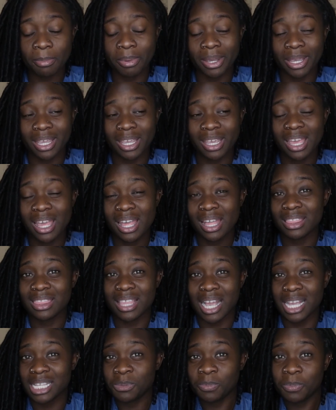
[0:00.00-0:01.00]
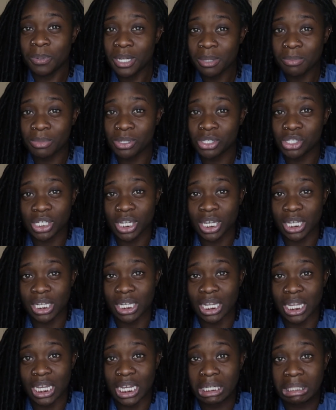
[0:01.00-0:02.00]
But that's pretty much
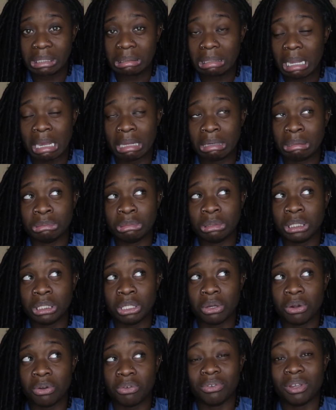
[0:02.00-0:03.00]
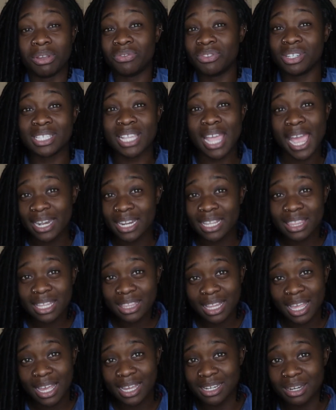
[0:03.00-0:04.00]
it. Like, I don't really know if there's
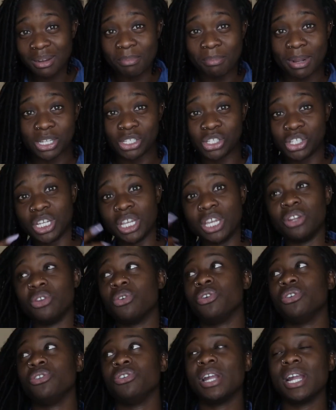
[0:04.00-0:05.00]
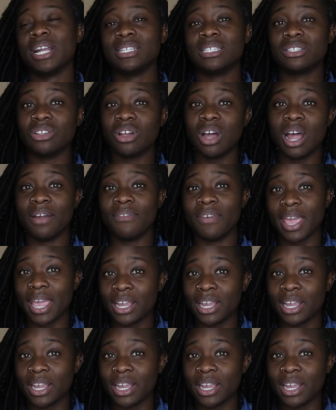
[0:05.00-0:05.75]
anything that I didn't mention, or you guys still have